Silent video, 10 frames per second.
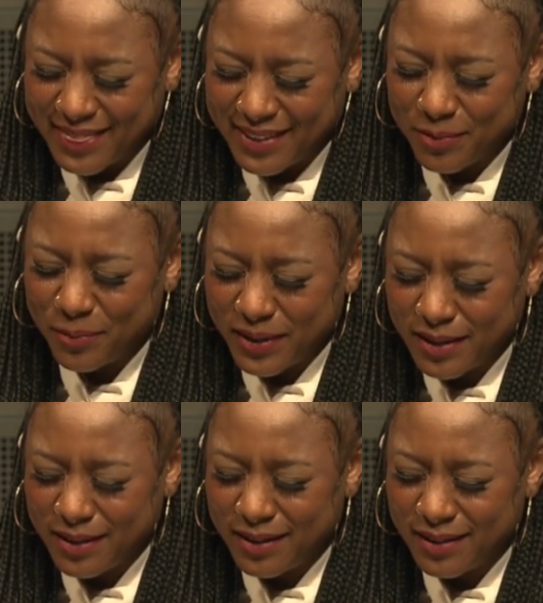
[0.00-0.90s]
that
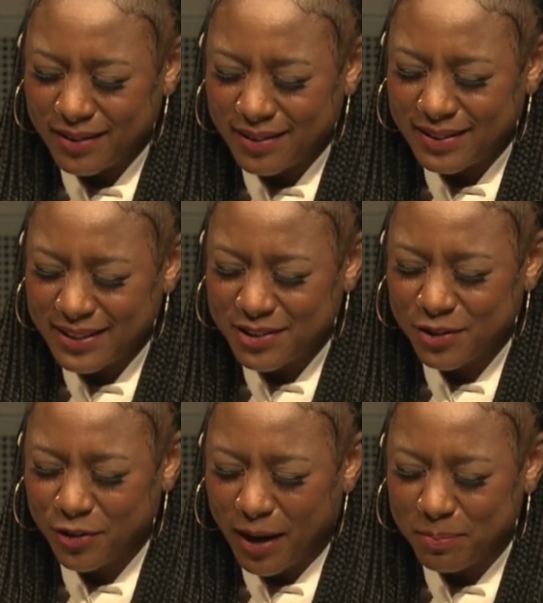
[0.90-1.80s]
we need to
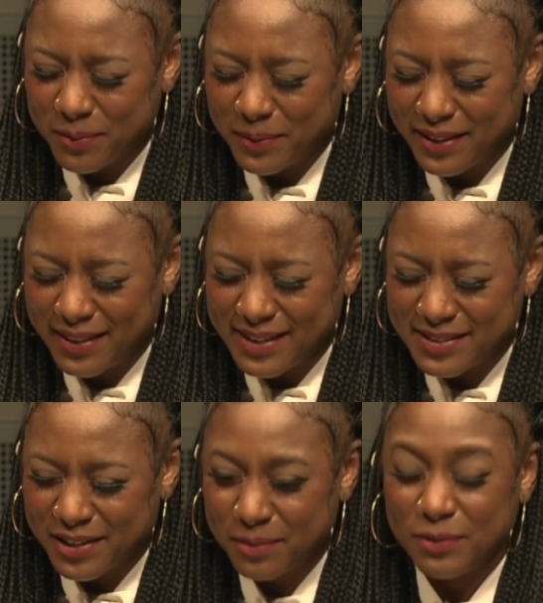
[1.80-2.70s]
grapple with as a
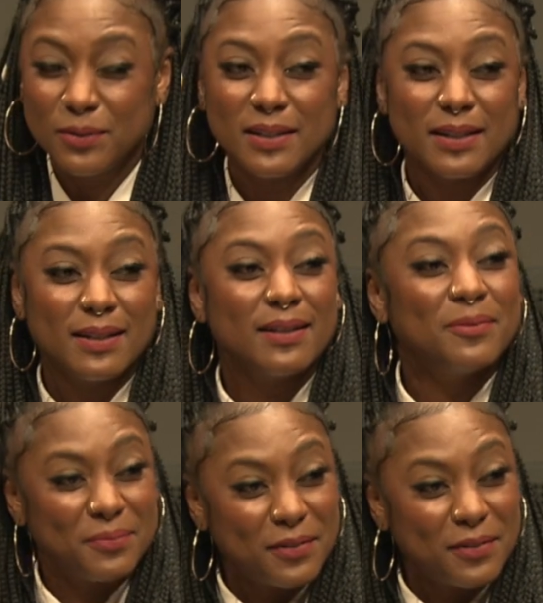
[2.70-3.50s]
community,